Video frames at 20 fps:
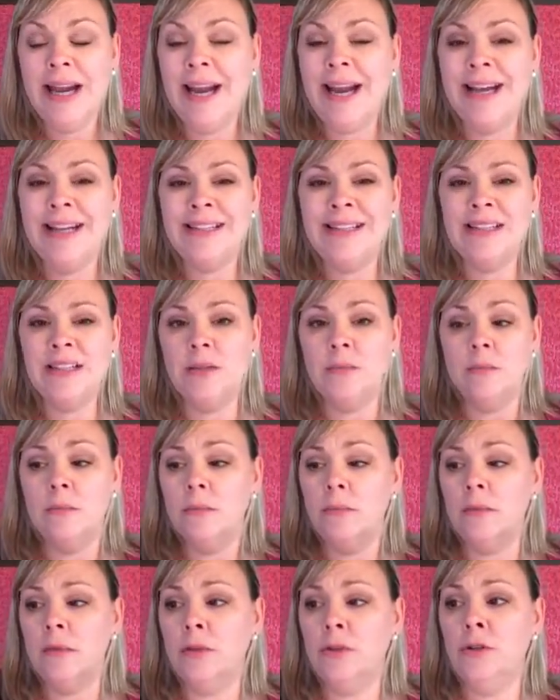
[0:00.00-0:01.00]
it's
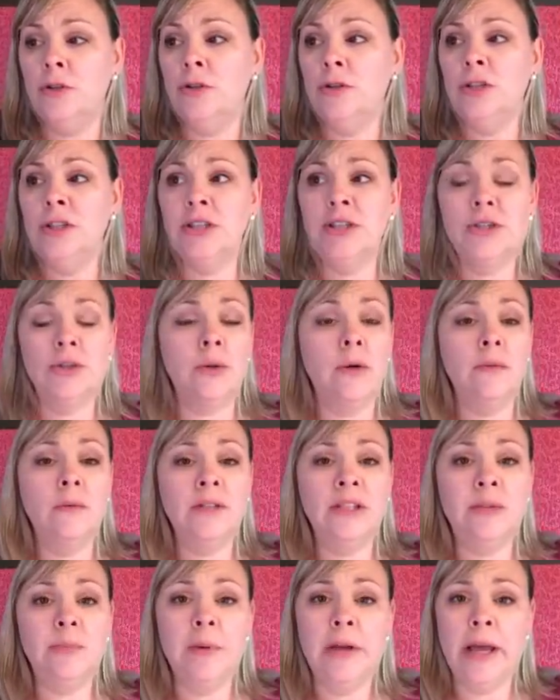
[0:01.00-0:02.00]
you're just throwing
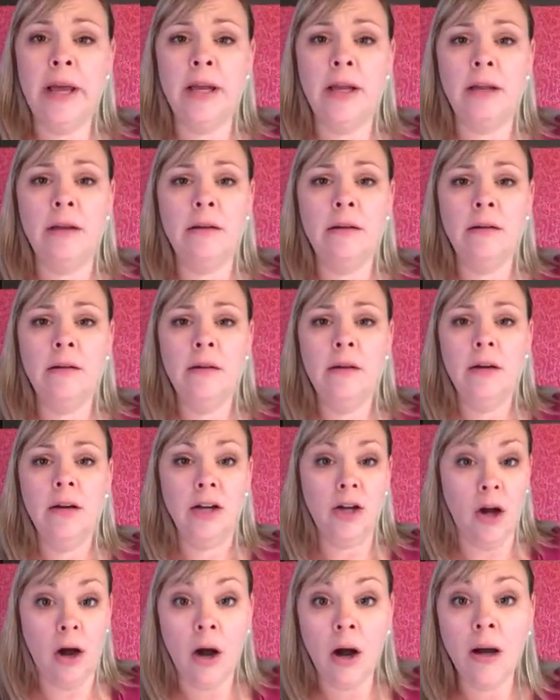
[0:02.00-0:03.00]
spaghetti
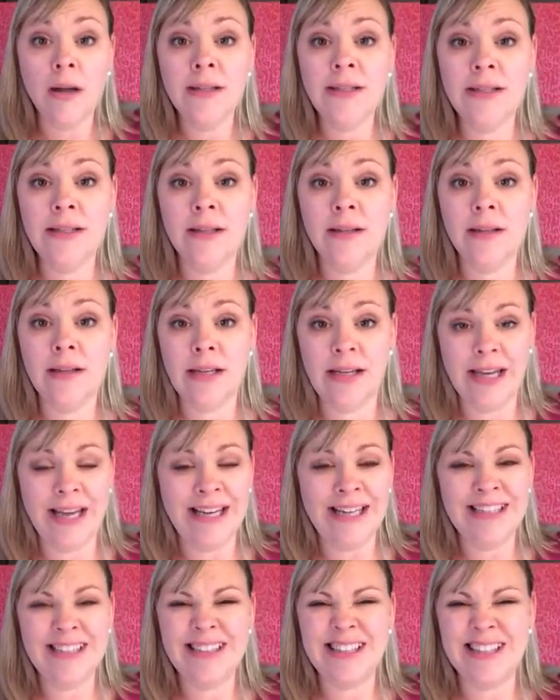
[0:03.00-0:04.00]
constantly, and
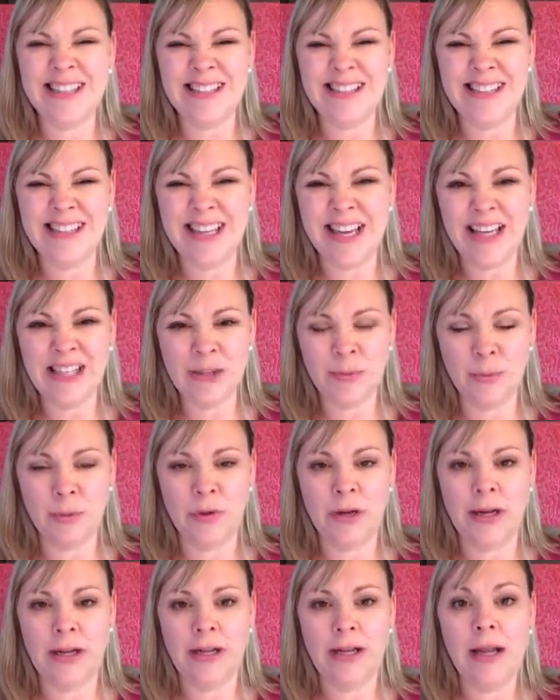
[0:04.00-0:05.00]
it's
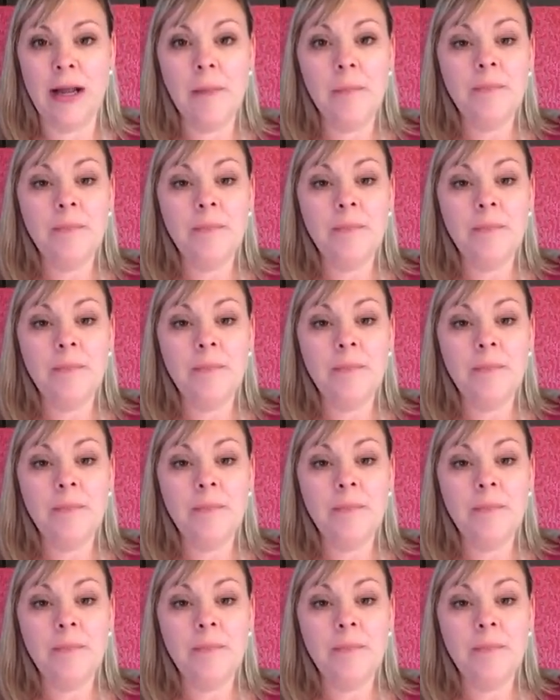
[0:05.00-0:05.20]
exasperating,